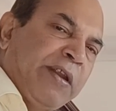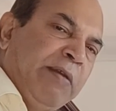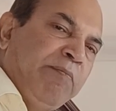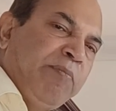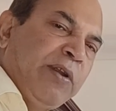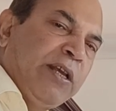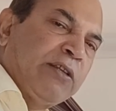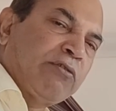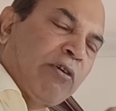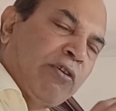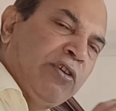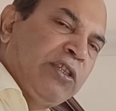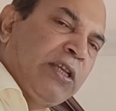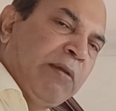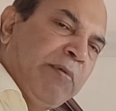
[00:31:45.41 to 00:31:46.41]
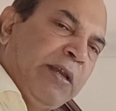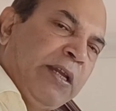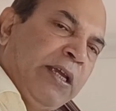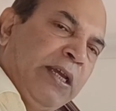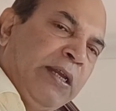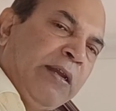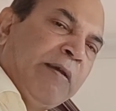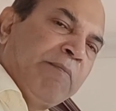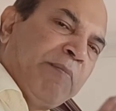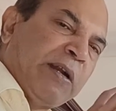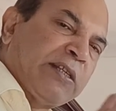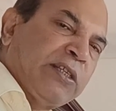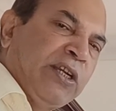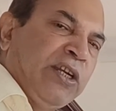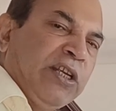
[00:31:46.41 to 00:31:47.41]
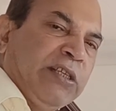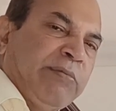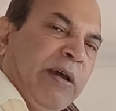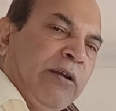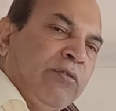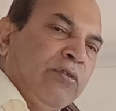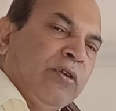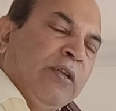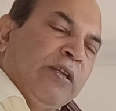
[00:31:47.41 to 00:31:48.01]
impedance always given in percentage value.